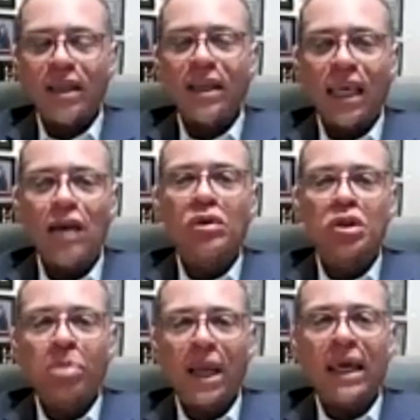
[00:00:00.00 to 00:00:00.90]
he was
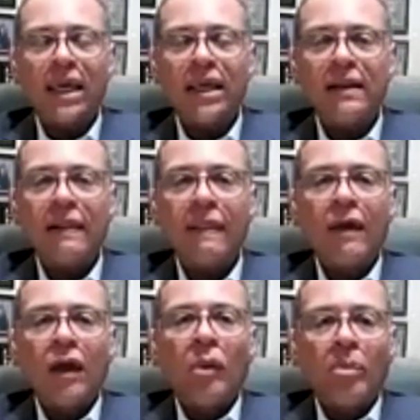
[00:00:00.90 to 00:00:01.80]
playing,
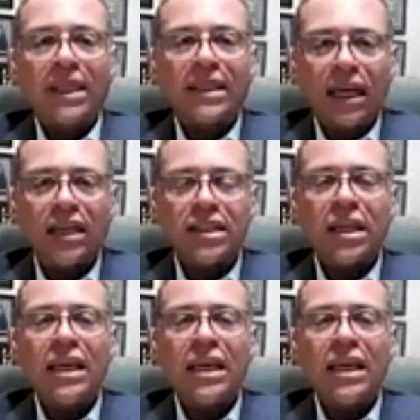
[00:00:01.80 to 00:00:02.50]
but their team